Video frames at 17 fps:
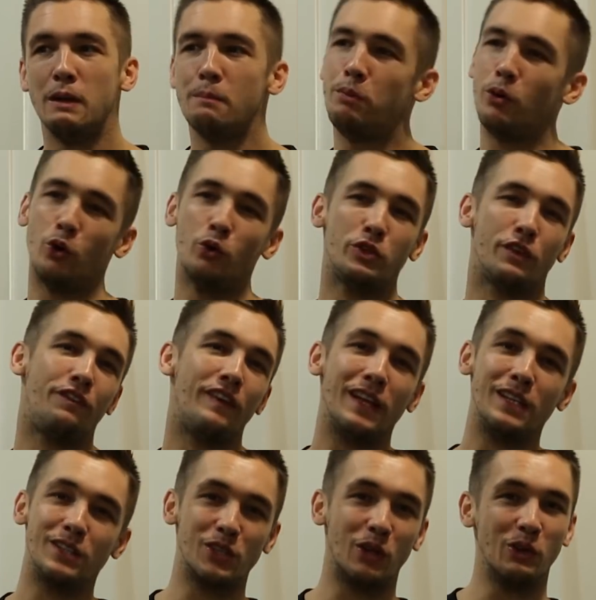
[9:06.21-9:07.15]
but all the
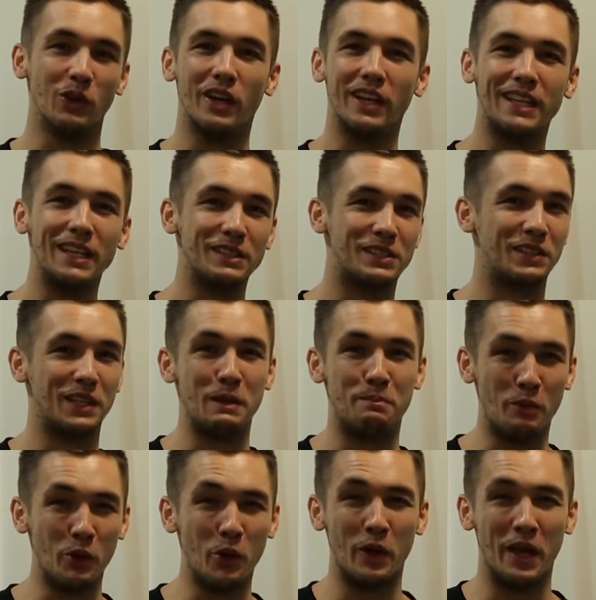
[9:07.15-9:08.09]
fans don't like it, so they
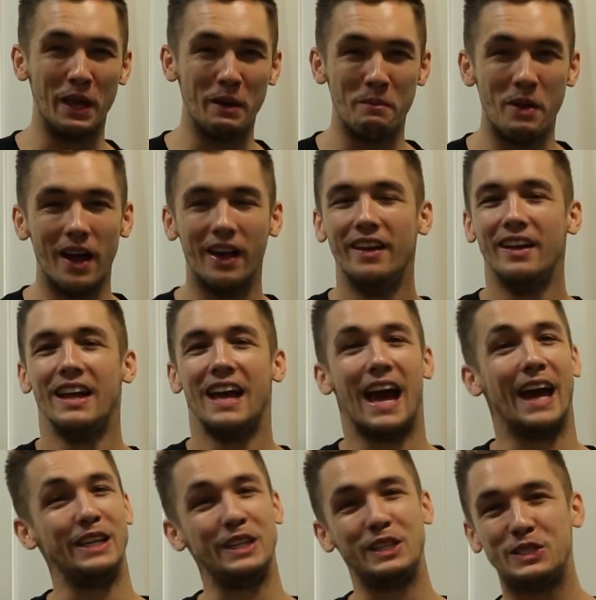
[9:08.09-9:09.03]
boo him,
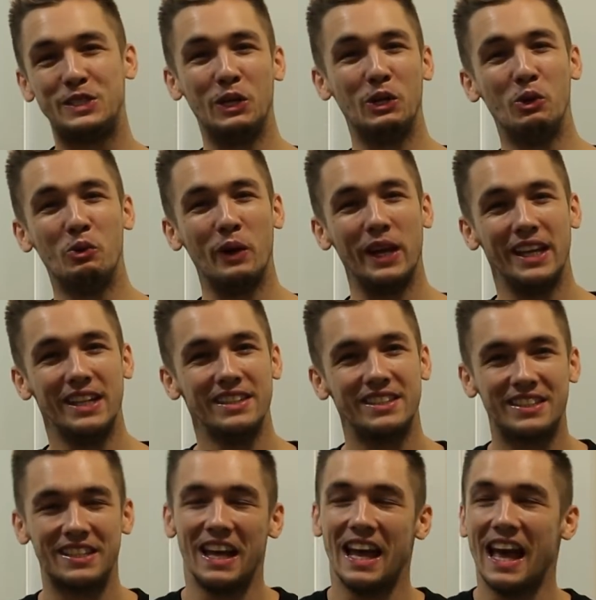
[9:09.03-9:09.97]
and he still wins.